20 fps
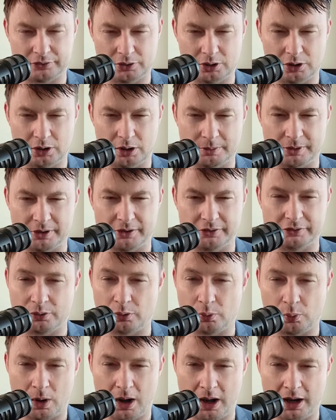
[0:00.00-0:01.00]
kilometers
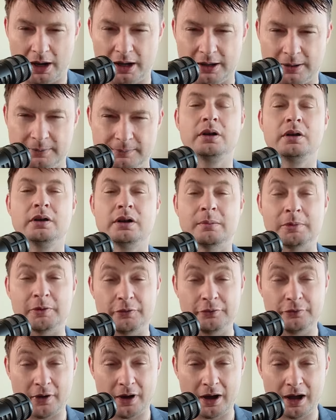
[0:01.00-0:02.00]
away. Number
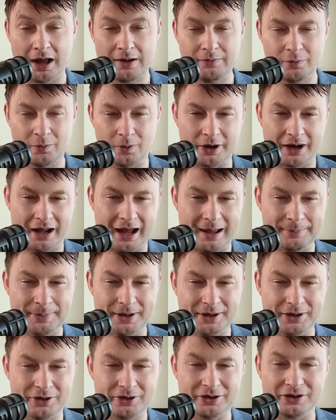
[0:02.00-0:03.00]
five, on a
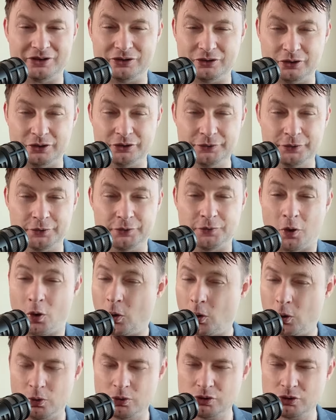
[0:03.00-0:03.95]
happier note, is useful for all